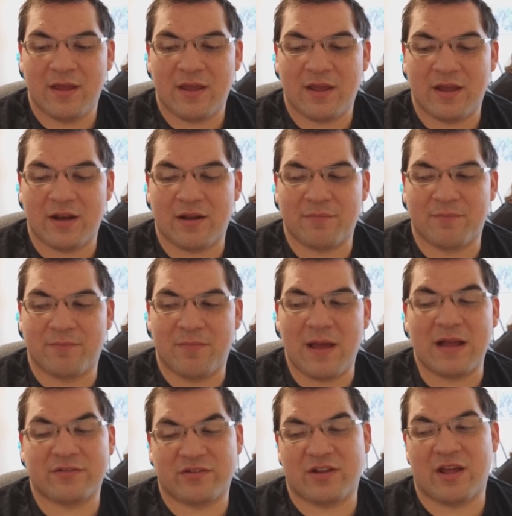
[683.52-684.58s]
And I'm
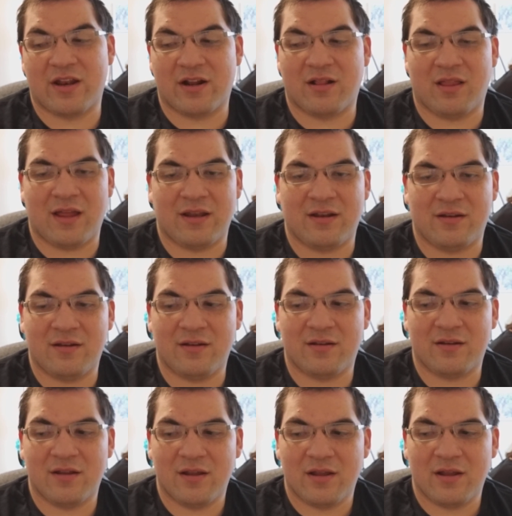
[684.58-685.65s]
actually kind of glad he
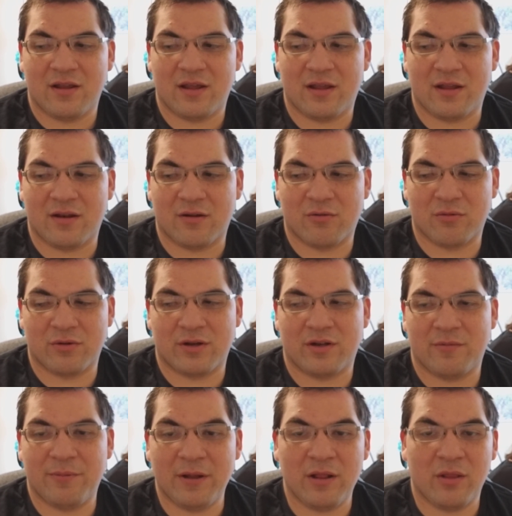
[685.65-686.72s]
did. And according to
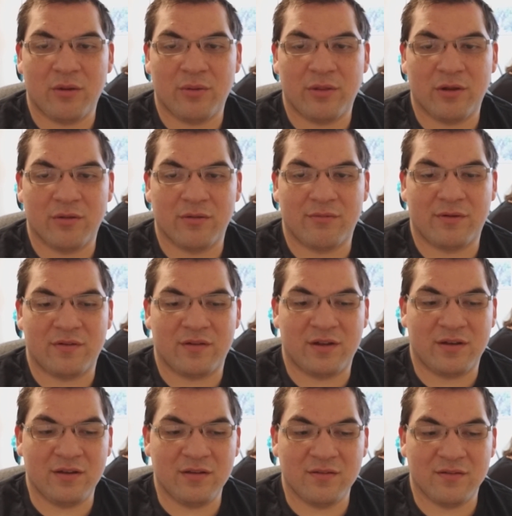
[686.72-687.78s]
Piccolo, the only reason he
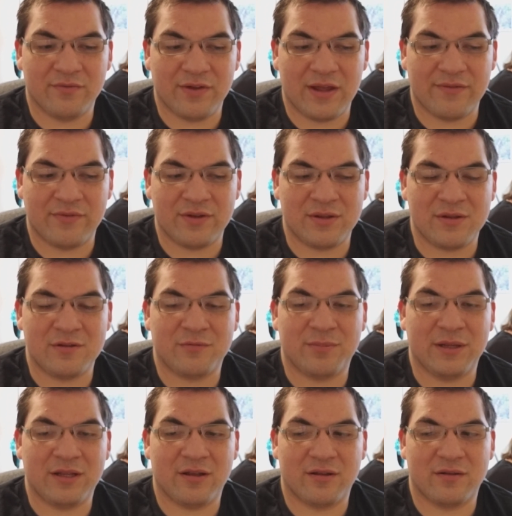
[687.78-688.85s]
did survive it is
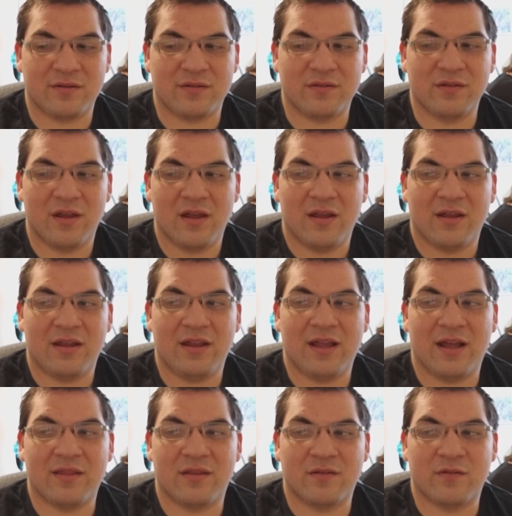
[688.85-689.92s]
because he
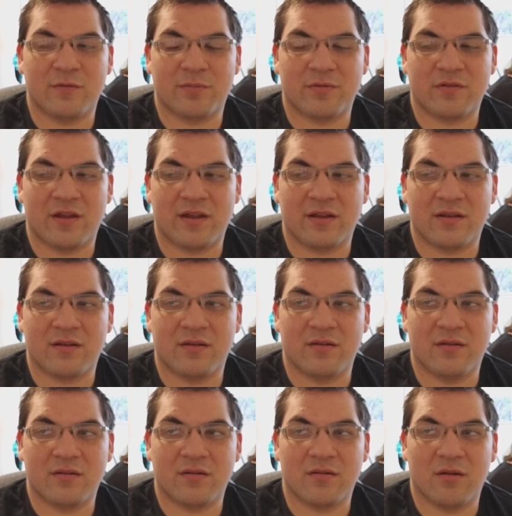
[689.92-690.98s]
had the Super Saiyan,
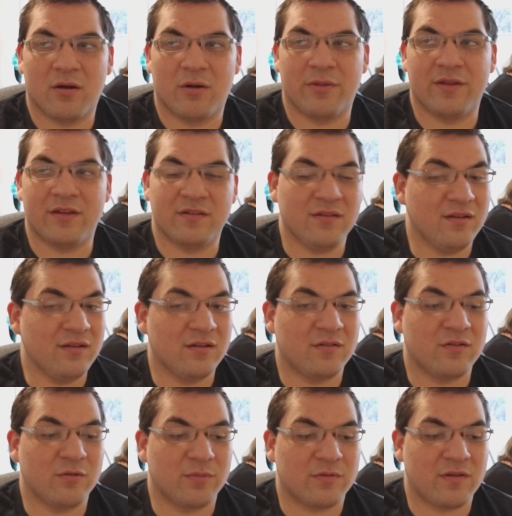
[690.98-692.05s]
or the Ascended
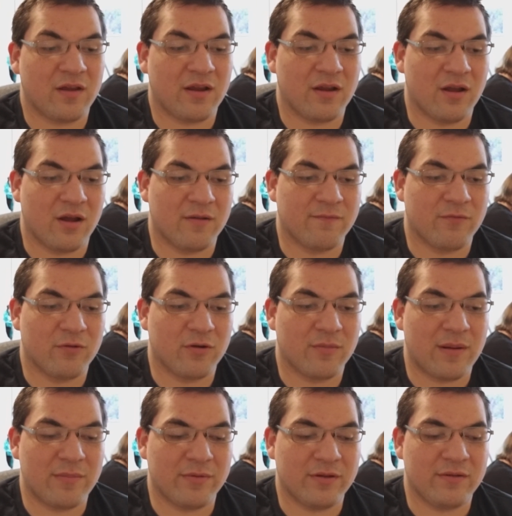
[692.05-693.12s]
Super Saiyan God form,
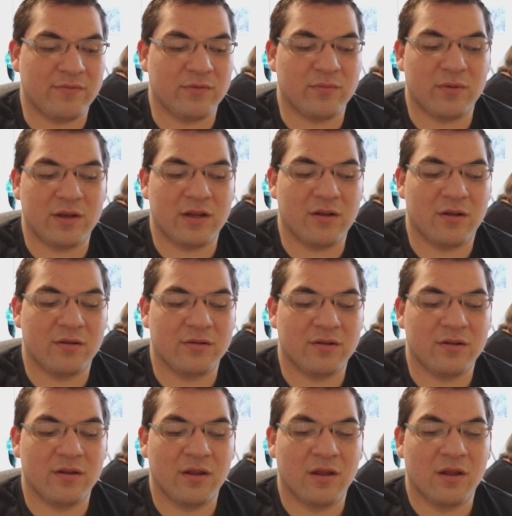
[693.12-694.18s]
I believe is what he called
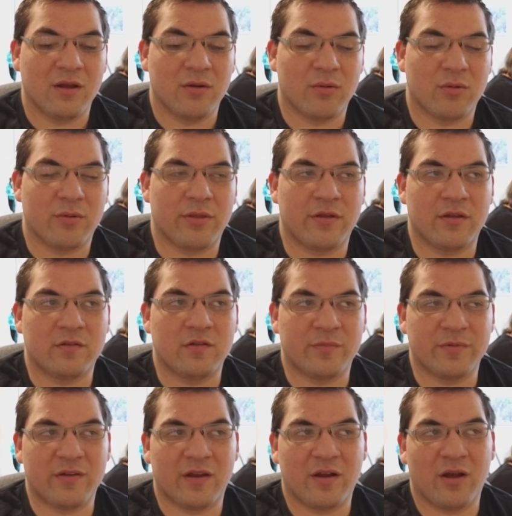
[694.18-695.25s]
it. Or the
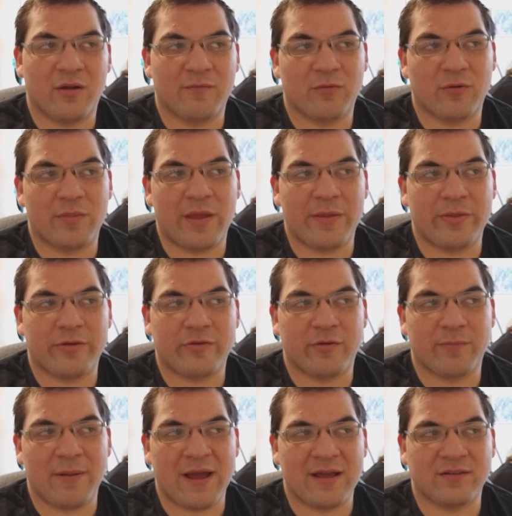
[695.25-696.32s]
Super Saiyan God form that
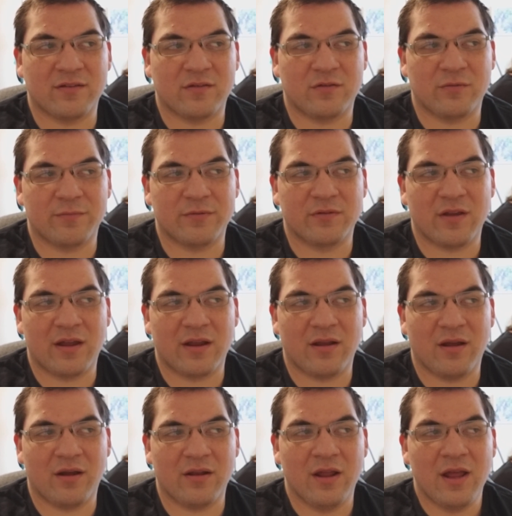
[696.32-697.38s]
surpasses Super Saiyan
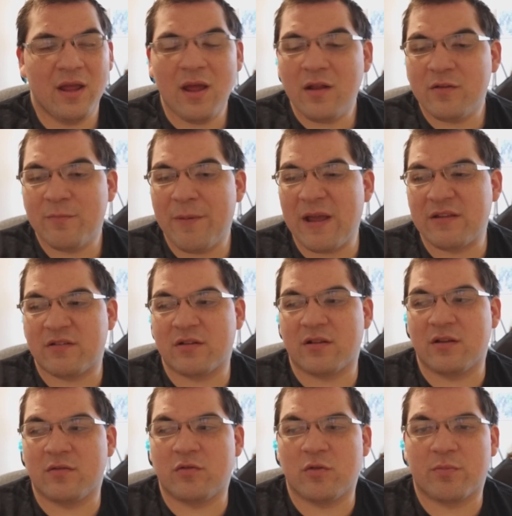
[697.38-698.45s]
God. It's
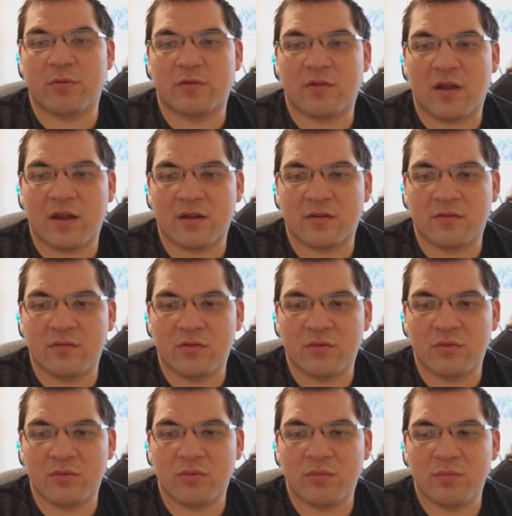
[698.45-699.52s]
basically Super Saiyan
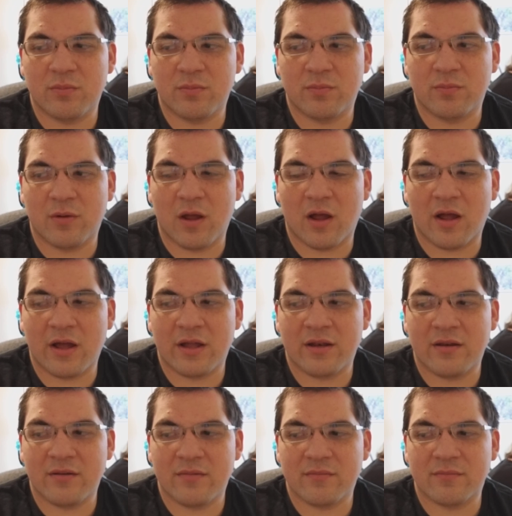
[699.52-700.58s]
2
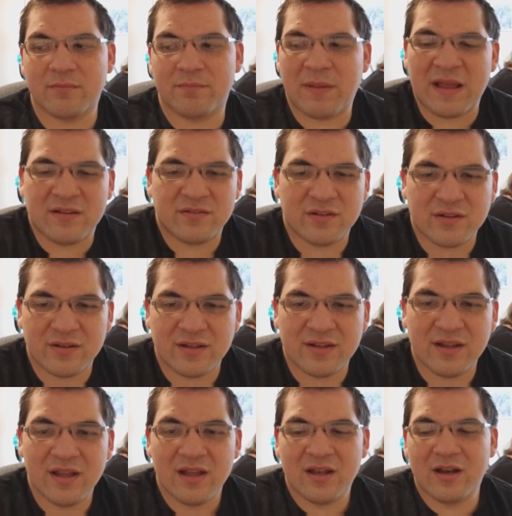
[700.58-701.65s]
God,
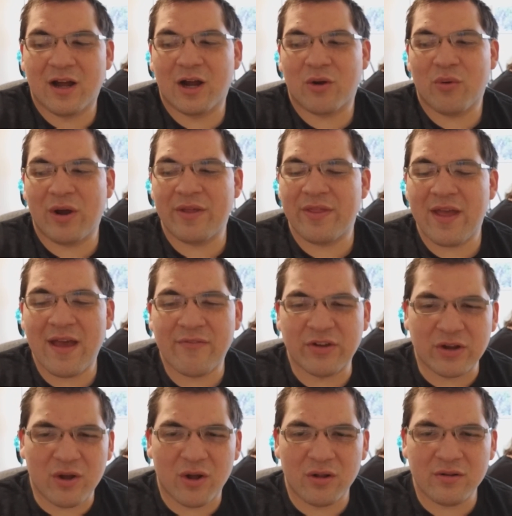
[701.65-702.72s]
basically. Not quite. They
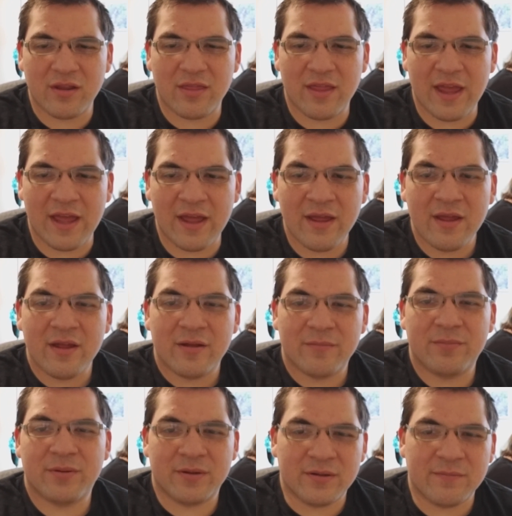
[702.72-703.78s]
haven't called it that,
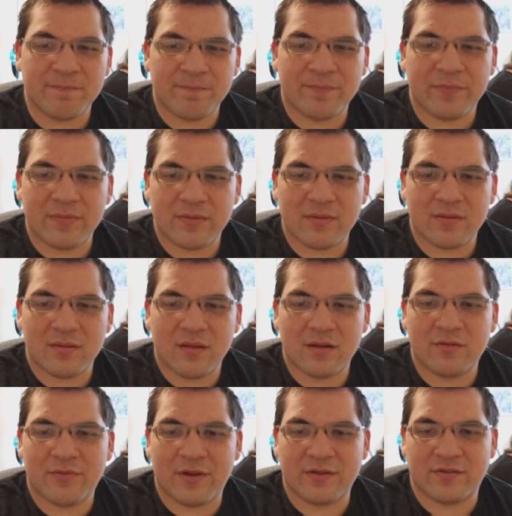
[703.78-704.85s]
but
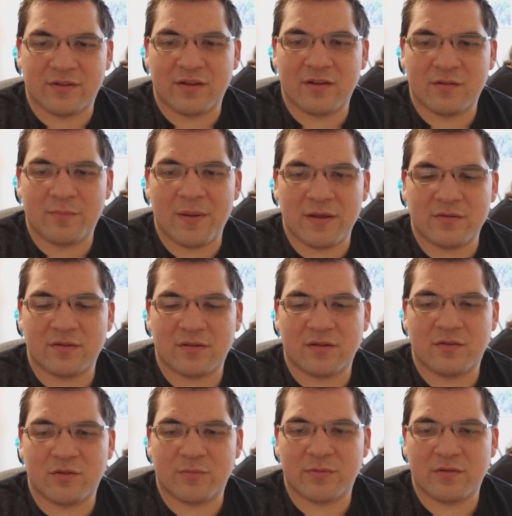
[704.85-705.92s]
let's face it, it's basically
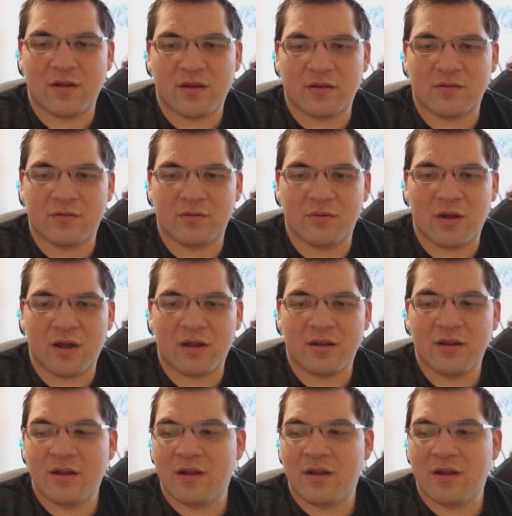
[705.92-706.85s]
Super Saiyan 2 God.